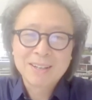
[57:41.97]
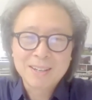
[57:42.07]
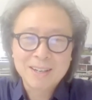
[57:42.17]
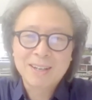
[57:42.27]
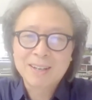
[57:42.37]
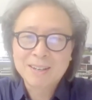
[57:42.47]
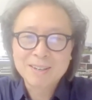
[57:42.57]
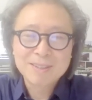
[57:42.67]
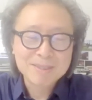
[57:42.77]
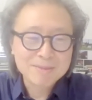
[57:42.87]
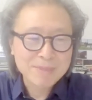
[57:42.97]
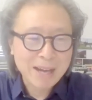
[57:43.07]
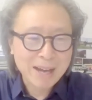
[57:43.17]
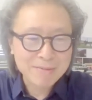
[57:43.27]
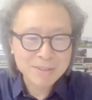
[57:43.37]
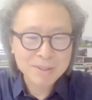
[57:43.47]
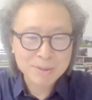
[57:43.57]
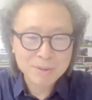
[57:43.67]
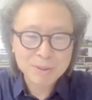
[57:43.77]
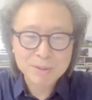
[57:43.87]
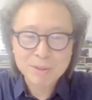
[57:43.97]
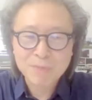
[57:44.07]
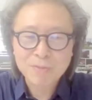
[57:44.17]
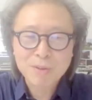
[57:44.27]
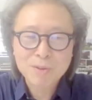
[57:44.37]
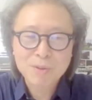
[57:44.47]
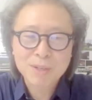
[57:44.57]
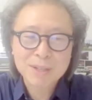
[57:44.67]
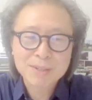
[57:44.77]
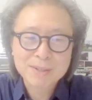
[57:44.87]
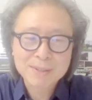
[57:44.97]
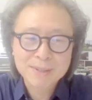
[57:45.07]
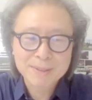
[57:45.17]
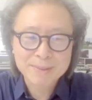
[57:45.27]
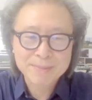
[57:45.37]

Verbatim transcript: Uh, I feel, you know, feng shui is, uh,